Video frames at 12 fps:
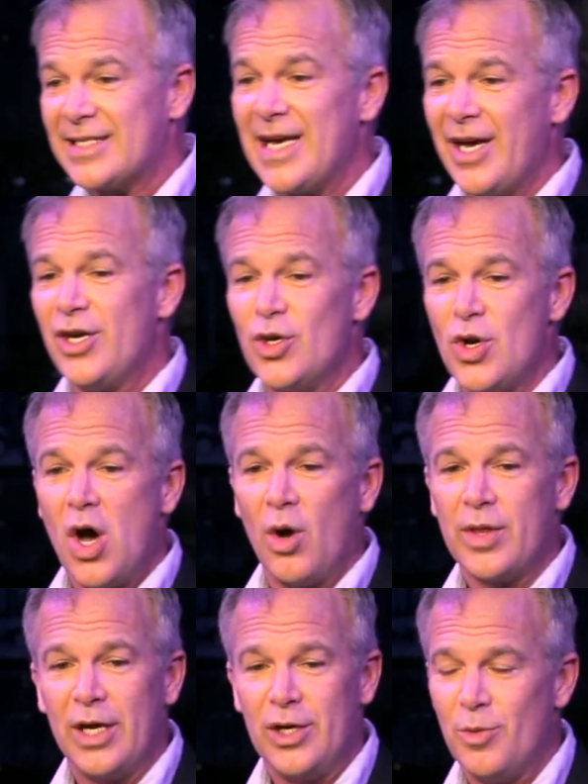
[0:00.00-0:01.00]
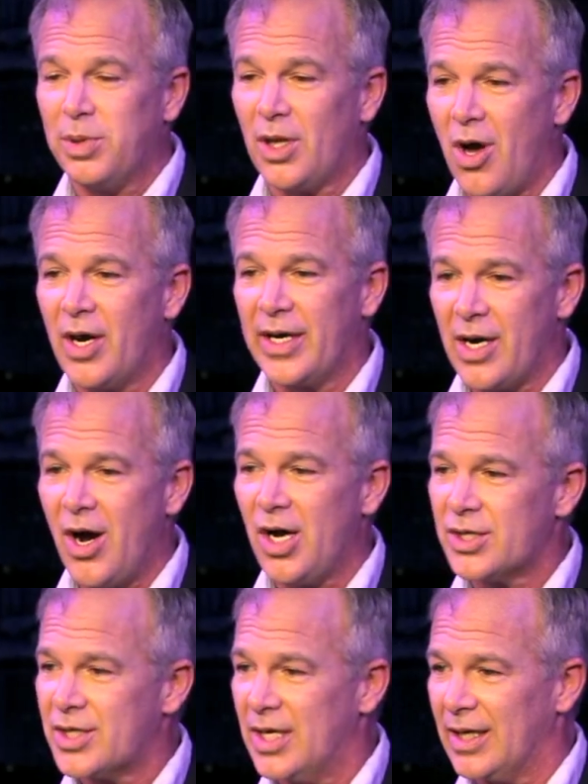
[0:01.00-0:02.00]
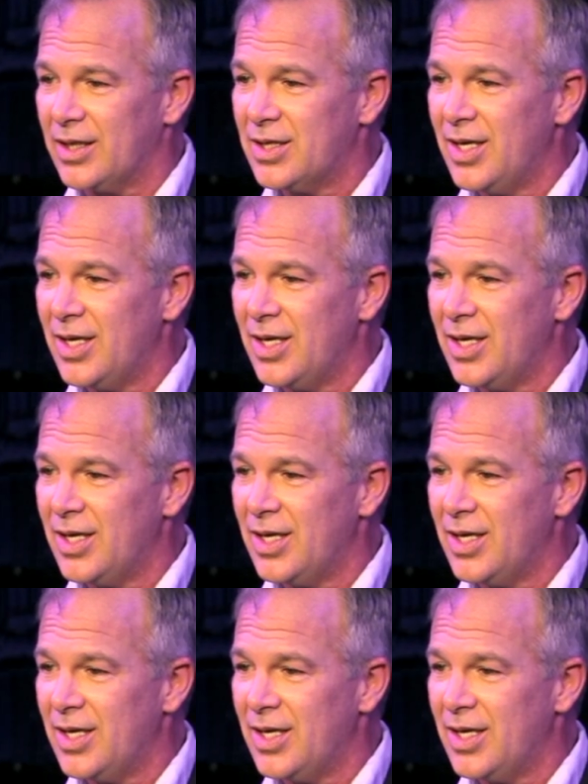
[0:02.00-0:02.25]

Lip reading: how you know that you belong in Austin.